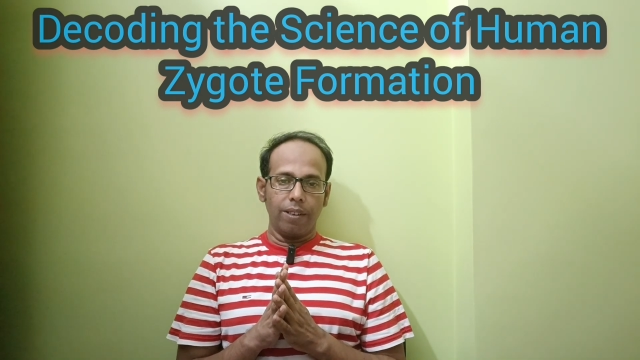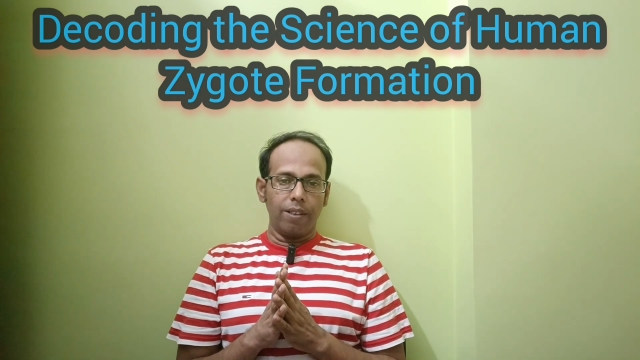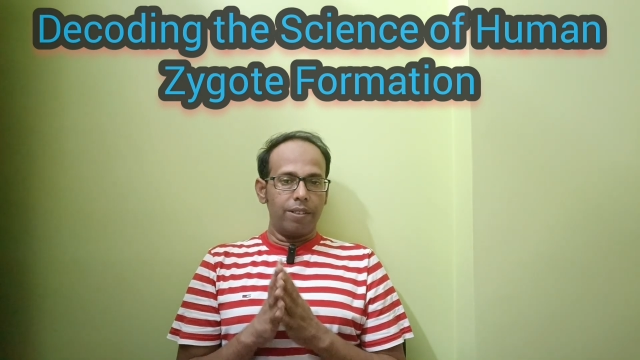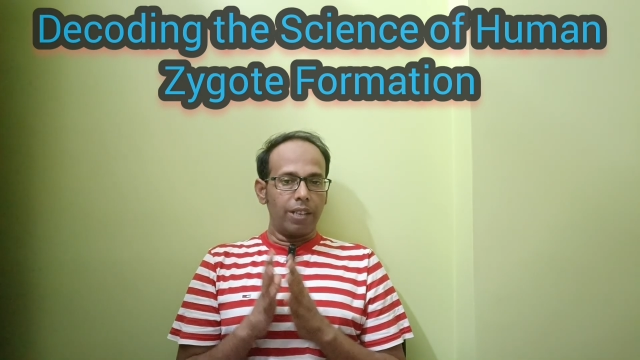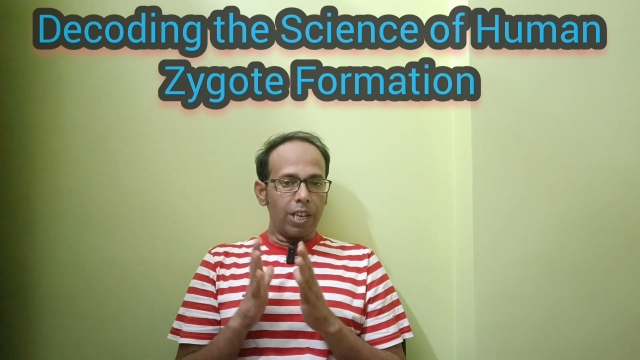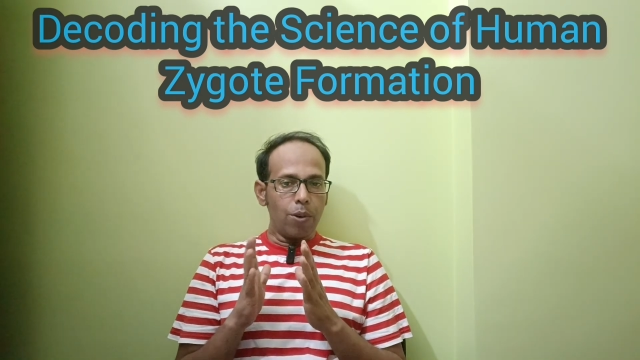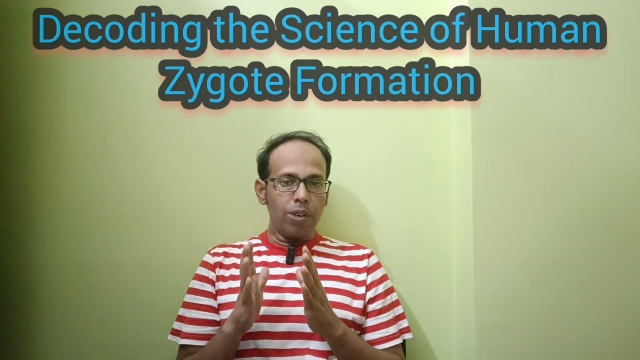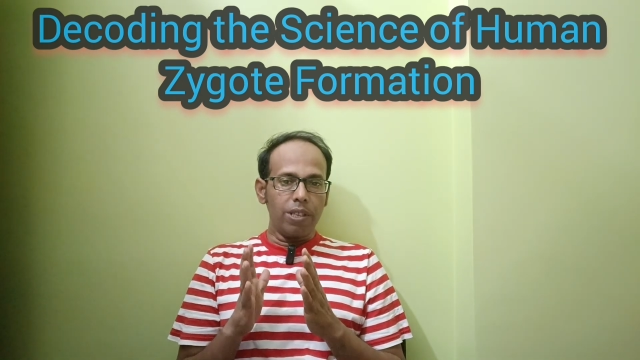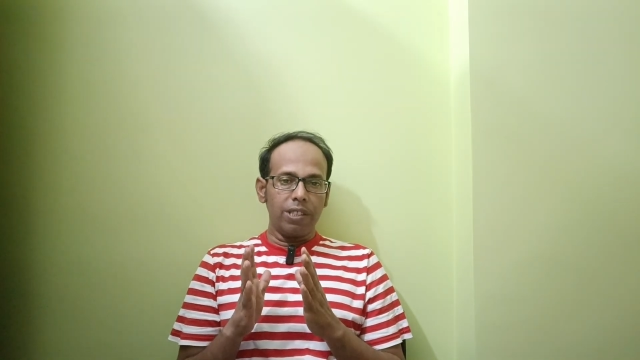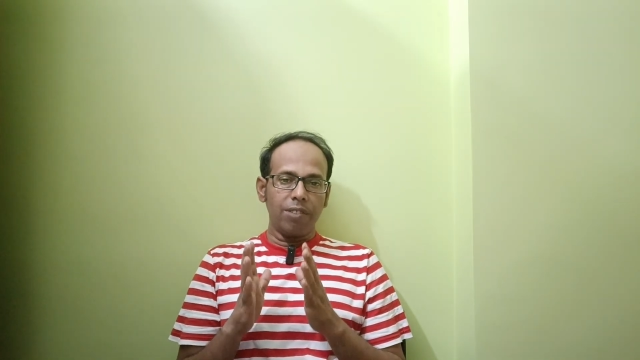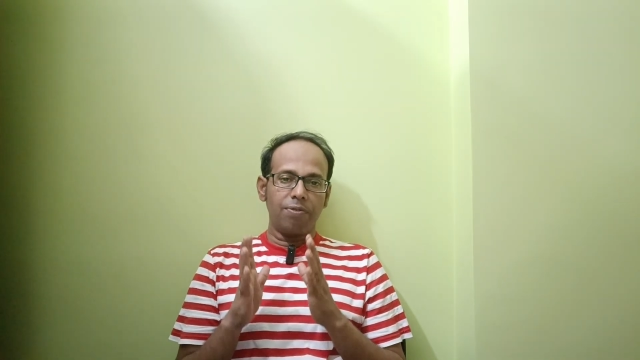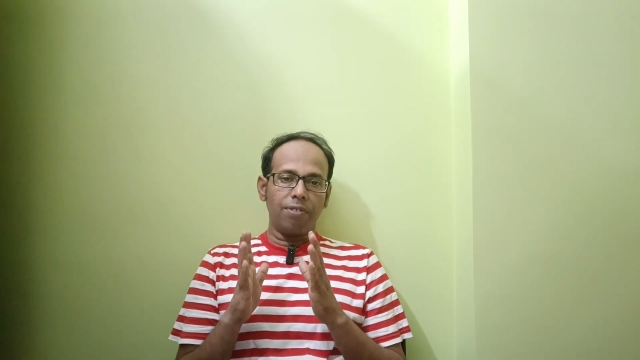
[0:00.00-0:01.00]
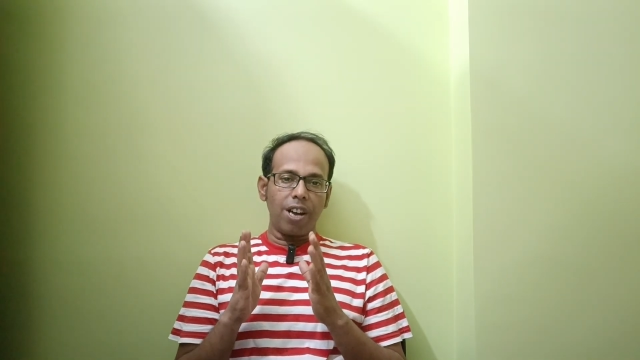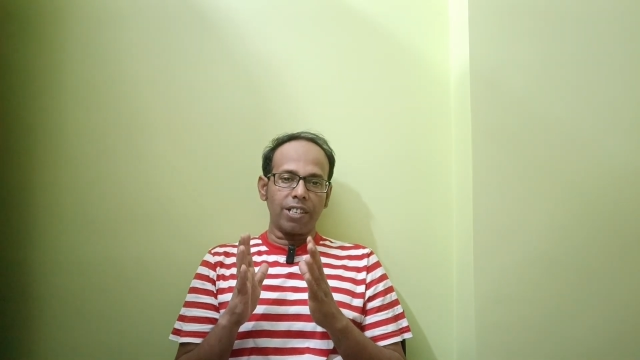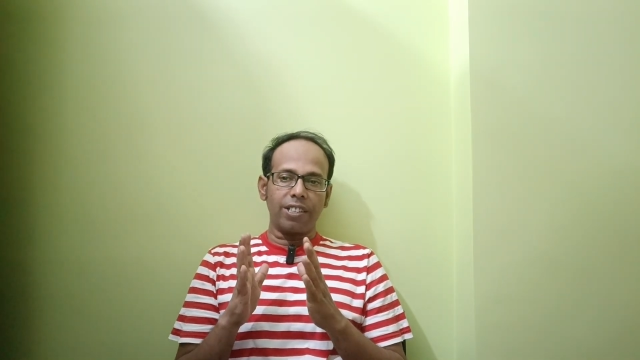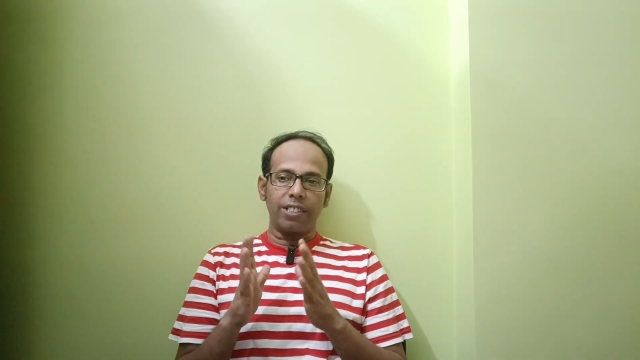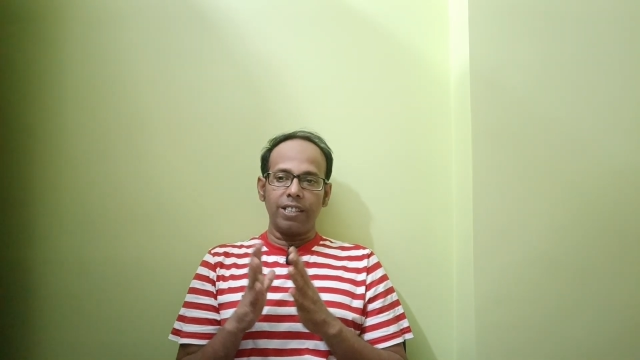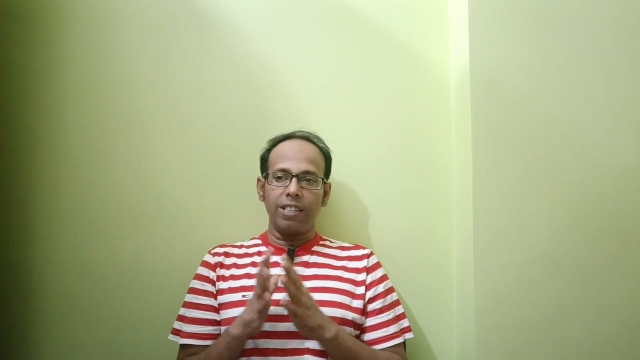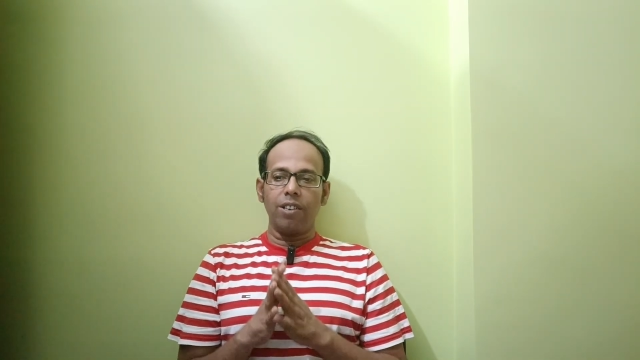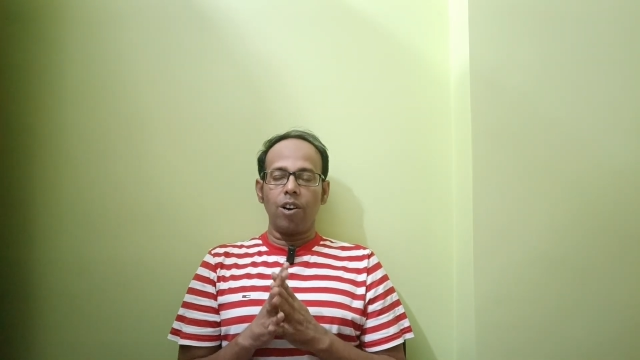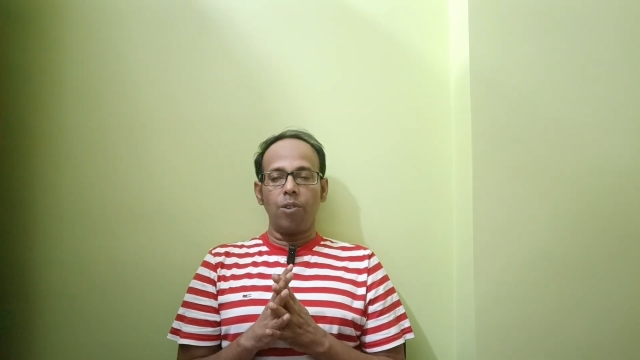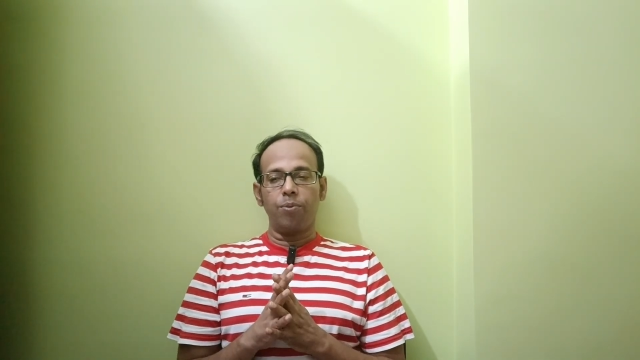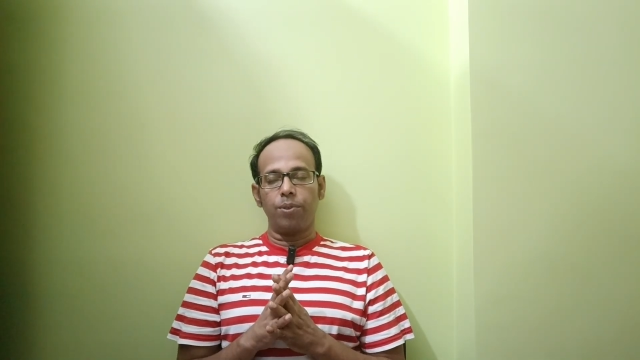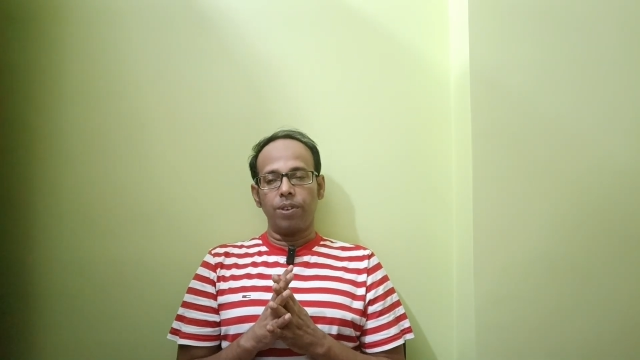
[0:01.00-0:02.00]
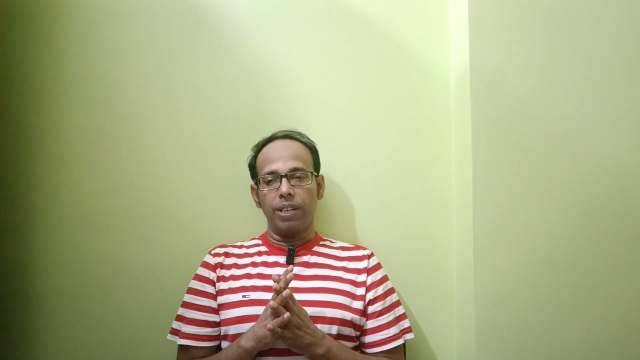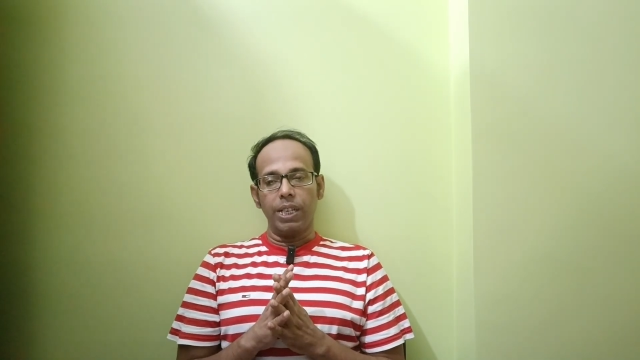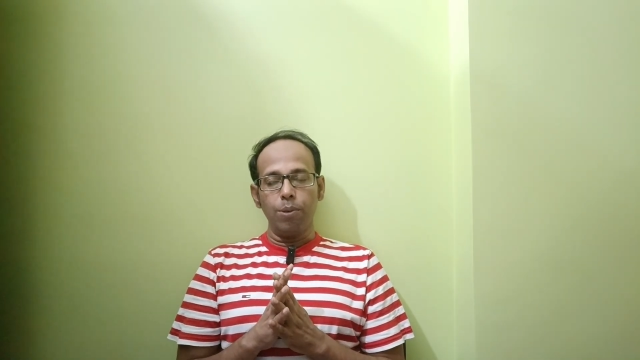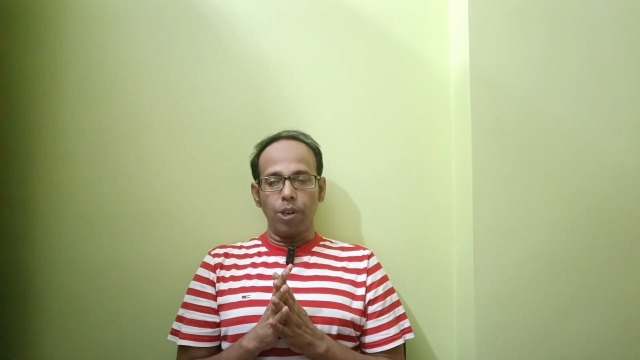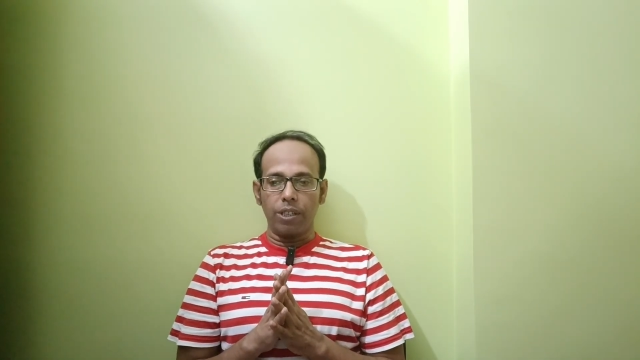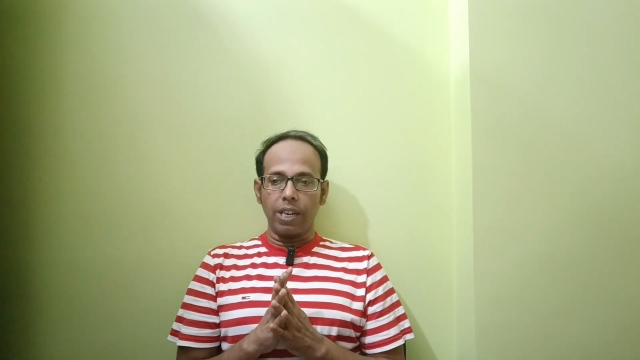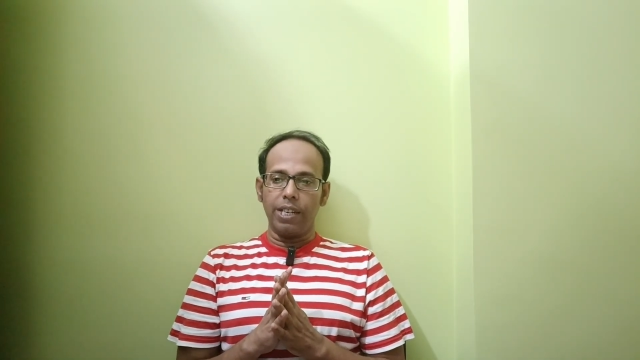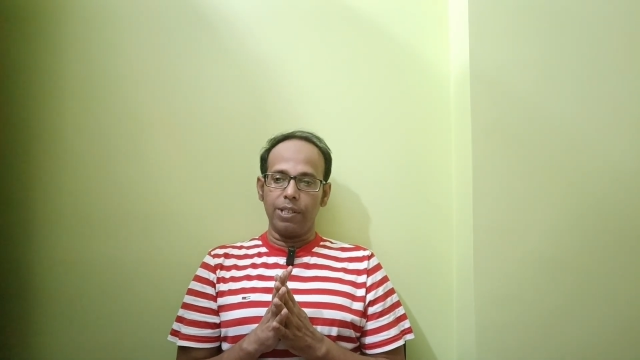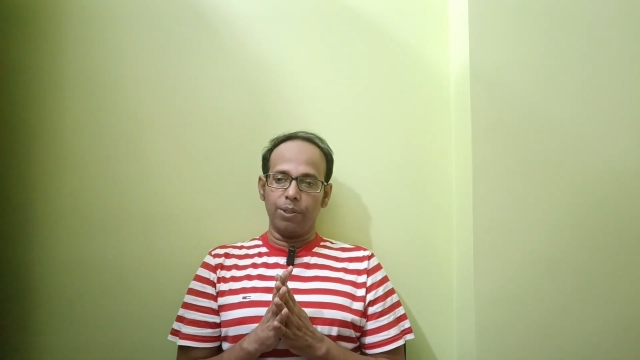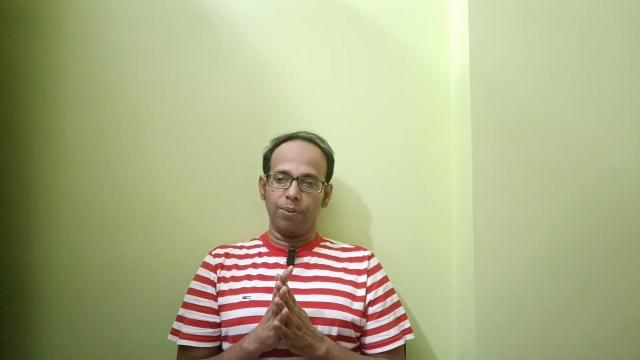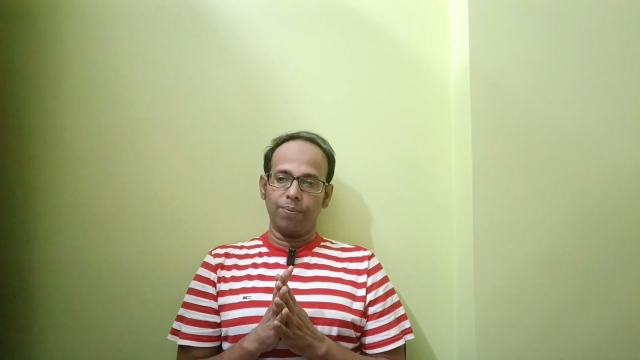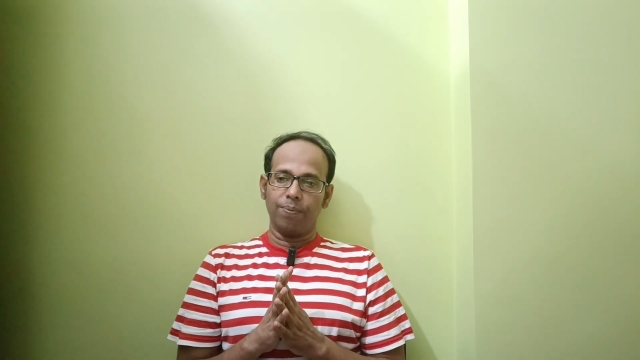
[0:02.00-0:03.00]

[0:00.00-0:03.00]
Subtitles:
Zygote is the first cell of new organism.